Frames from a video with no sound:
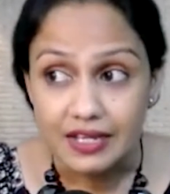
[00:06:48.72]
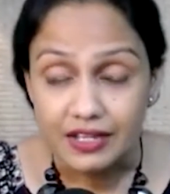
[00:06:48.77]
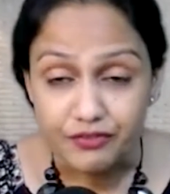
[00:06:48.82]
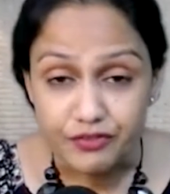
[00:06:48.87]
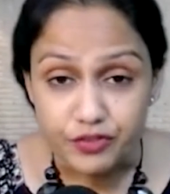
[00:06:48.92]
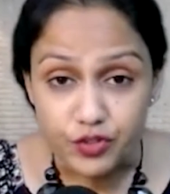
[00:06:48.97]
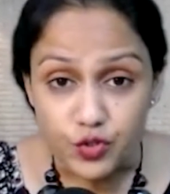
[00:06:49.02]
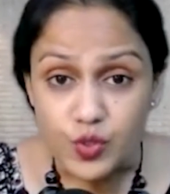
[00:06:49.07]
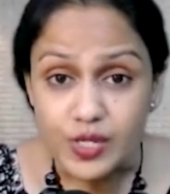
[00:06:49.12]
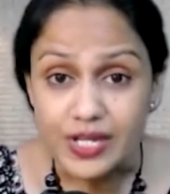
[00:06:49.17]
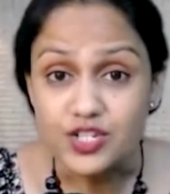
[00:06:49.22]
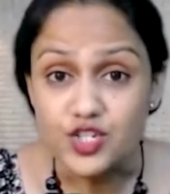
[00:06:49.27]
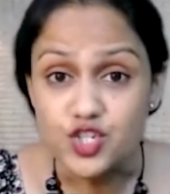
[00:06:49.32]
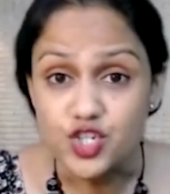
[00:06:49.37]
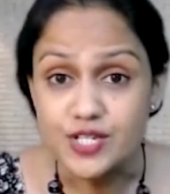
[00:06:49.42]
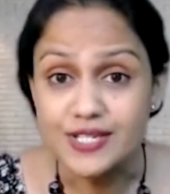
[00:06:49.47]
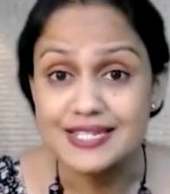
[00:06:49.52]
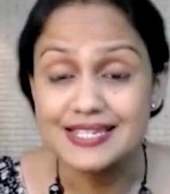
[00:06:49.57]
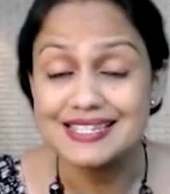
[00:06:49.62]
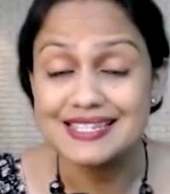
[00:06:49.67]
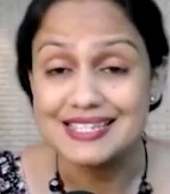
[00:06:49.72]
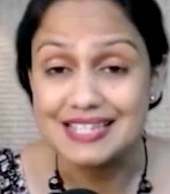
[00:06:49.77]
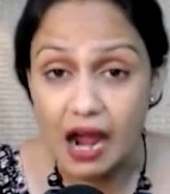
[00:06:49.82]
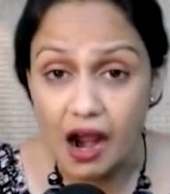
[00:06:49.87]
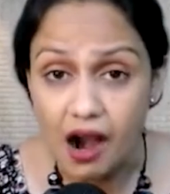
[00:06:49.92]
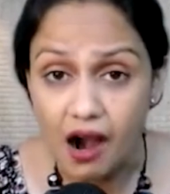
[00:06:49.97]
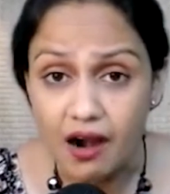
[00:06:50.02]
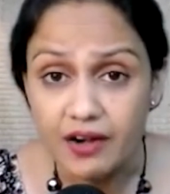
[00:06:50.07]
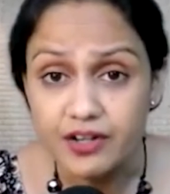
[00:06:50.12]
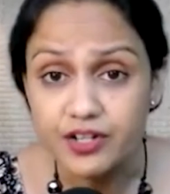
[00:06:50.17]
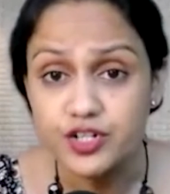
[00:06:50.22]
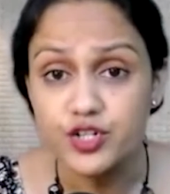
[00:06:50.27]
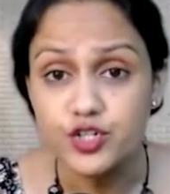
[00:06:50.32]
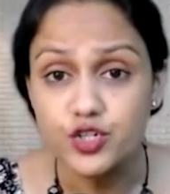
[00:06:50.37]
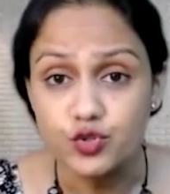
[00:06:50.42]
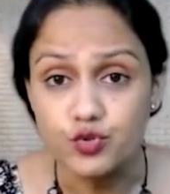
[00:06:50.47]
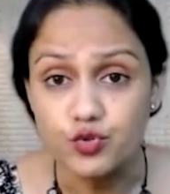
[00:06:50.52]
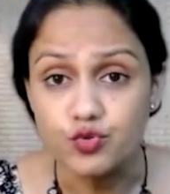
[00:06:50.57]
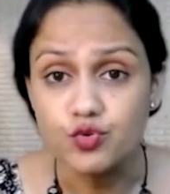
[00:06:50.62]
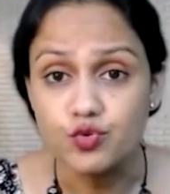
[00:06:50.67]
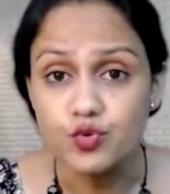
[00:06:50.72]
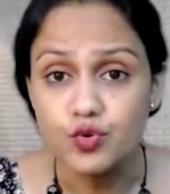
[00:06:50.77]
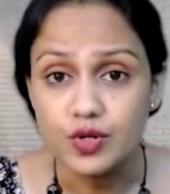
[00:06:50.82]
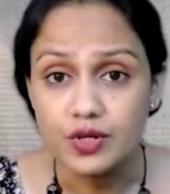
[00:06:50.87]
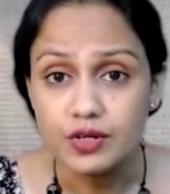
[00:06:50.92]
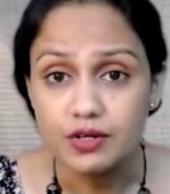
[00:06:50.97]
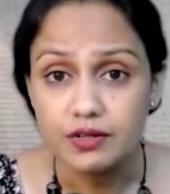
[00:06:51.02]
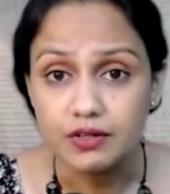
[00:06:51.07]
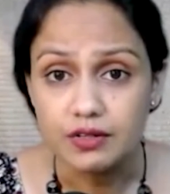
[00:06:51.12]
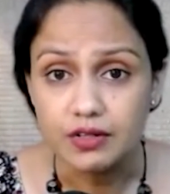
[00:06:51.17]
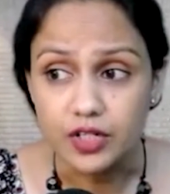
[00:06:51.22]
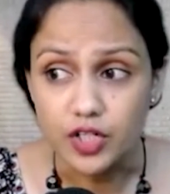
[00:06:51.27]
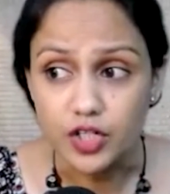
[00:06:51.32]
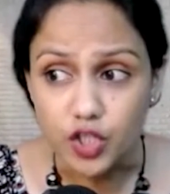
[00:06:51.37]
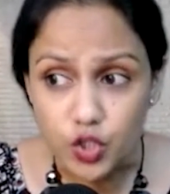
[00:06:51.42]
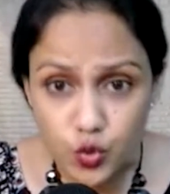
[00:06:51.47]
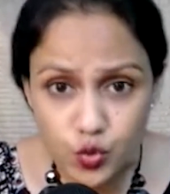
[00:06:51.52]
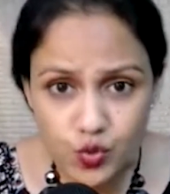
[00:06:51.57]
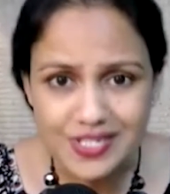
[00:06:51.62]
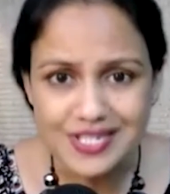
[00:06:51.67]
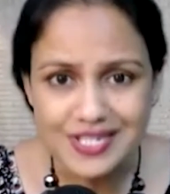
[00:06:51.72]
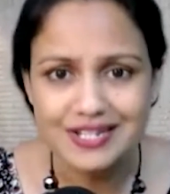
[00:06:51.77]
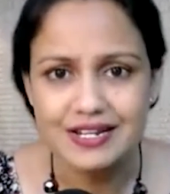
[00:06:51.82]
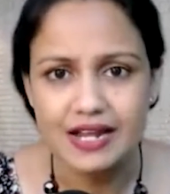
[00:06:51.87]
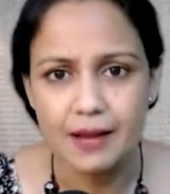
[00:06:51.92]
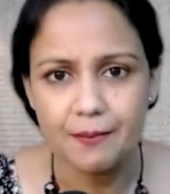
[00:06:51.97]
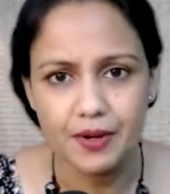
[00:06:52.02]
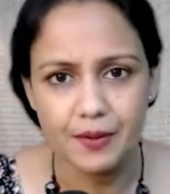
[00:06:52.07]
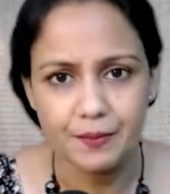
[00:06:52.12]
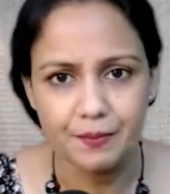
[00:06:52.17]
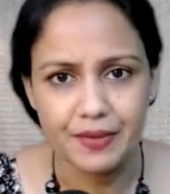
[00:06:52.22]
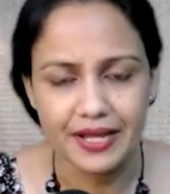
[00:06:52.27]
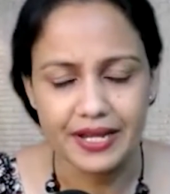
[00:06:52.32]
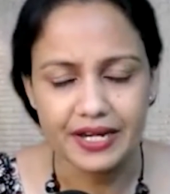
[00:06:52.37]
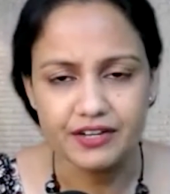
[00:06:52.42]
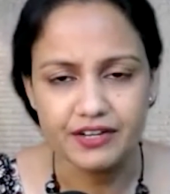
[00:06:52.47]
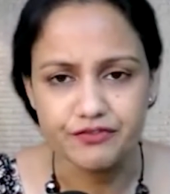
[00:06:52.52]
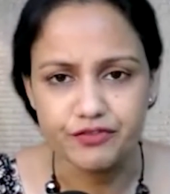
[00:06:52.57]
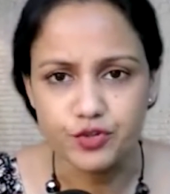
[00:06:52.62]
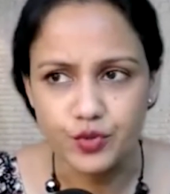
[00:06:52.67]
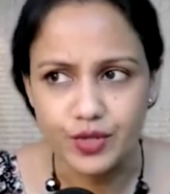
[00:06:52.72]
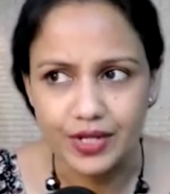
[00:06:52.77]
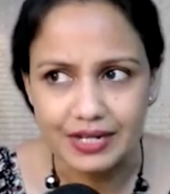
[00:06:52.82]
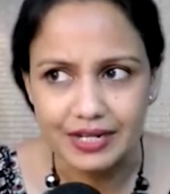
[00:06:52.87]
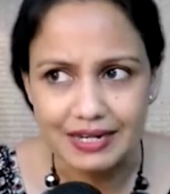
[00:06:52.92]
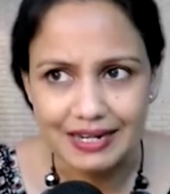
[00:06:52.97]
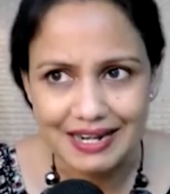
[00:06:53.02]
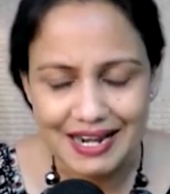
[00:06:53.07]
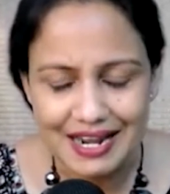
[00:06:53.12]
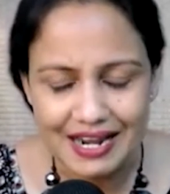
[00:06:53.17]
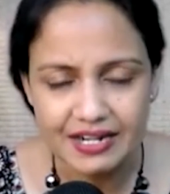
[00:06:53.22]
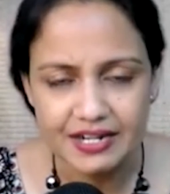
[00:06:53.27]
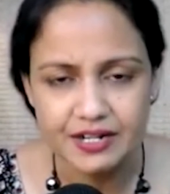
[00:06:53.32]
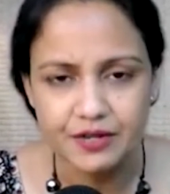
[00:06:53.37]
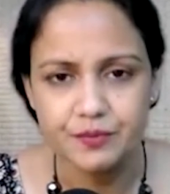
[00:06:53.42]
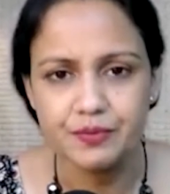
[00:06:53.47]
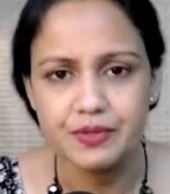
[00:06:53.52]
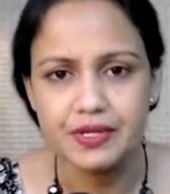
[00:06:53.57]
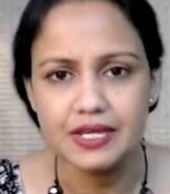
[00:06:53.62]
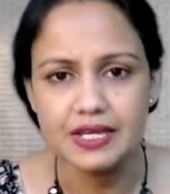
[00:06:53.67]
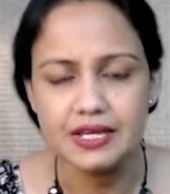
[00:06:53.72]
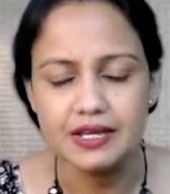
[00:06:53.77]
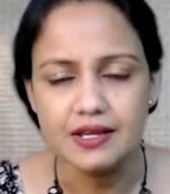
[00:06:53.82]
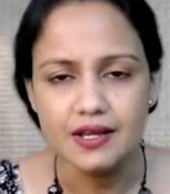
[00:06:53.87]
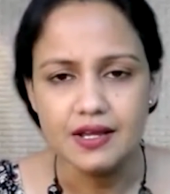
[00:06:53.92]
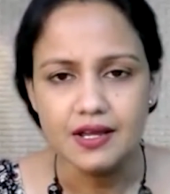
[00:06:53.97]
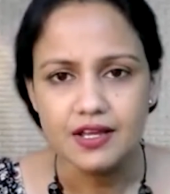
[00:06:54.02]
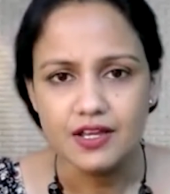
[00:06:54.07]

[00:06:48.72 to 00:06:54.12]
if you can just start to loosen up a bit, if you can let it be,